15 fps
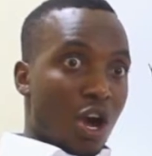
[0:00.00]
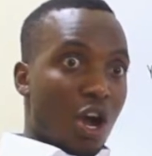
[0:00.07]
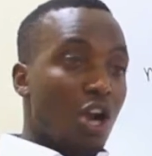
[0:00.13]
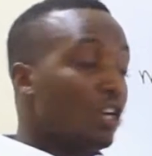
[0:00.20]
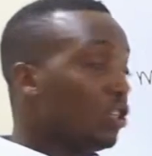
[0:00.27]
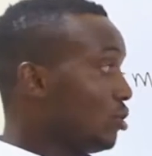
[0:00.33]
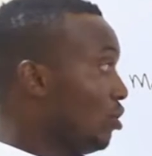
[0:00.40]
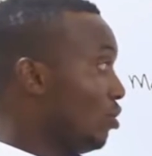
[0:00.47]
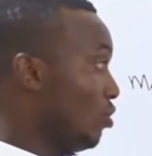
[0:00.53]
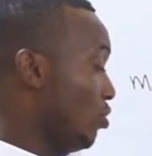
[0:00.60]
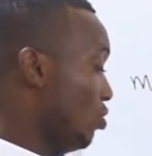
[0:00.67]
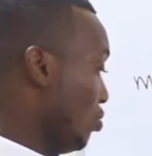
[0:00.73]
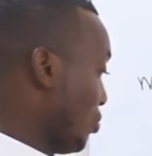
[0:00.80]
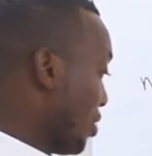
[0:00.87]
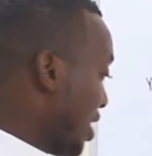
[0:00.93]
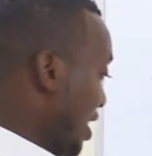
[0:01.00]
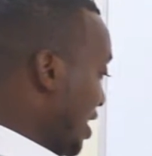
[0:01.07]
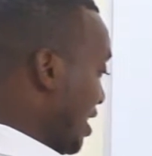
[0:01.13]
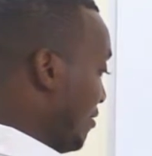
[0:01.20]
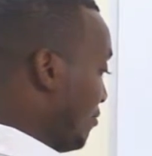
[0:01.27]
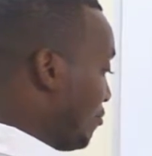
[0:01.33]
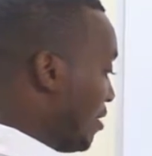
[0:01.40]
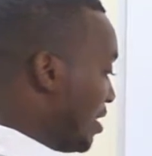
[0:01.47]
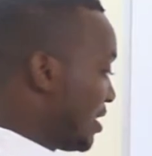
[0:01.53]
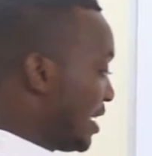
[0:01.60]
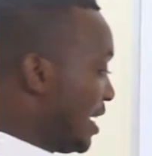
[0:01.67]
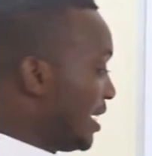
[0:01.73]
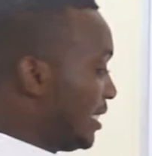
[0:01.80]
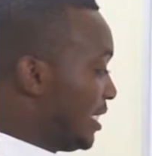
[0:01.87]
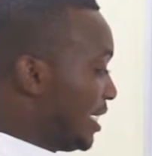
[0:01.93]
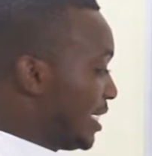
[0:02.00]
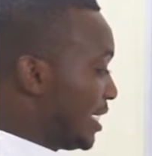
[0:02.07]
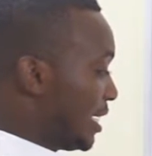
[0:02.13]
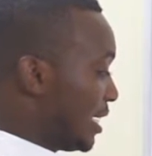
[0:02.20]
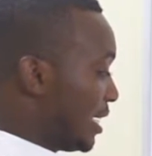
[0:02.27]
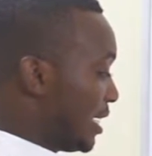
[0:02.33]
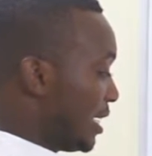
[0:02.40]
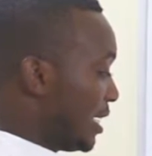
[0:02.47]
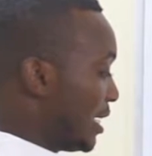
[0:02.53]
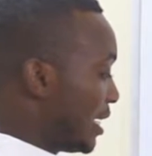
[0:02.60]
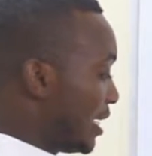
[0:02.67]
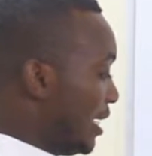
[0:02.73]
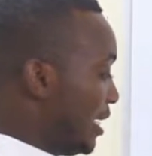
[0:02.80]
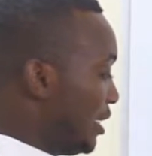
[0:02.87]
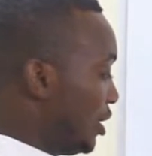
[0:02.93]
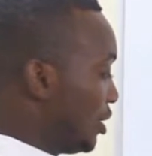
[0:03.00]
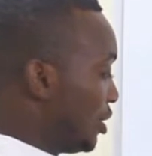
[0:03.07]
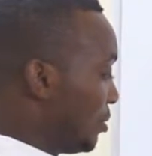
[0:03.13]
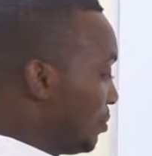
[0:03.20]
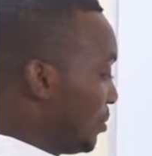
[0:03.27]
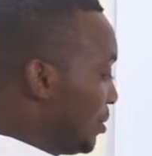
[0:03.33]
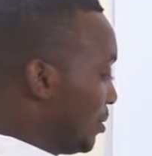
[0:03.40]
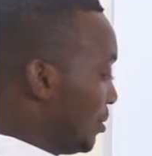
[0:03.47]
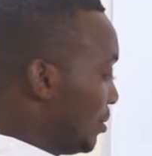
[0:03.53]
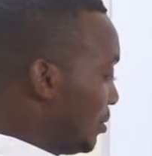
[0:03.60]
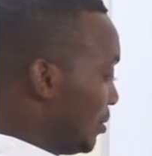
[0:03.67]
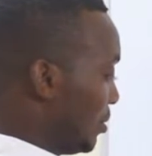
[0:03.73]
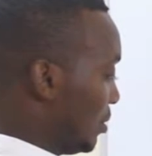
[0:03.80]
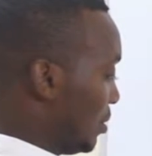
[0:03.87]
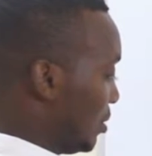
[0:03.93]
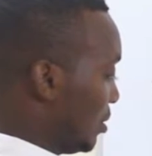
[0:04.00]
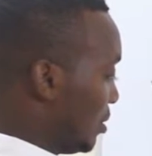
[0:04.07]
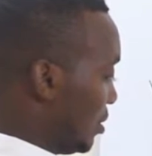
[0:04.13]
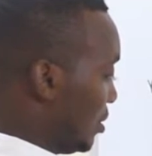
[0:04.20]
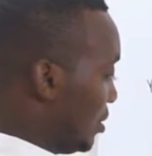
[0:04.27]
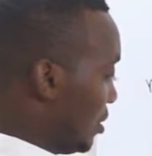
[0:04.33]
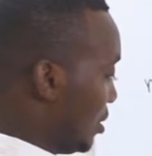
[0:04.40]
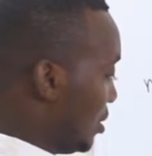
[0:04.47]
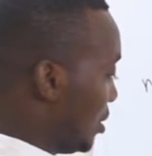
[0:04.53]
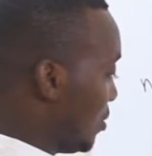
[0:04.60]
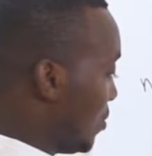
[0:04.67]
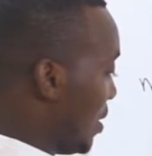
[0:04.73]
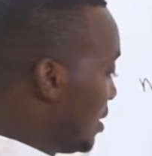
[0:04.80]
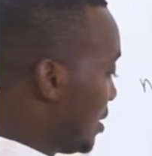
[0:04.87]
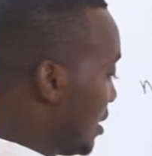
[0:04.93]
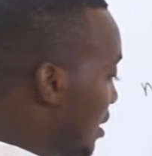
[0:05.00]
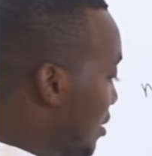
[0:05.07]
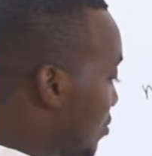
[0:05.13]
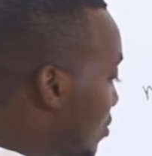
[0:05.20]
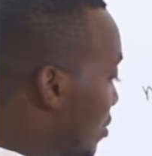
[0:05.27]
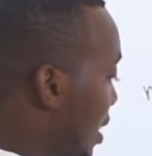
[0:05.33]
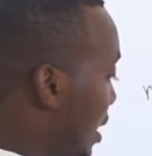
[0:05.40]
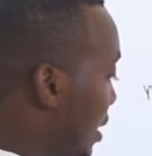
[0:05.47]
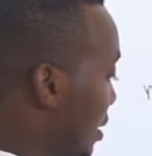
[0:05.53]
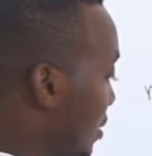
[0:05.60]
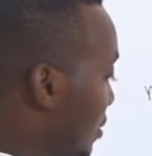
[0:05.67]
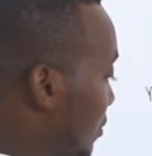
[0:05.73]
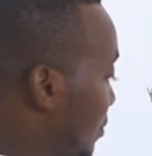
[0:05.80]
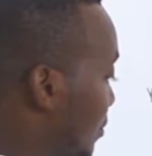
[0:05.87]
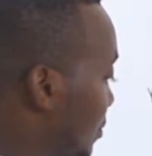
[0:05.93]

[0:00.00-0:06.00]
Also, we can have quadratic relationships. The ones that go like.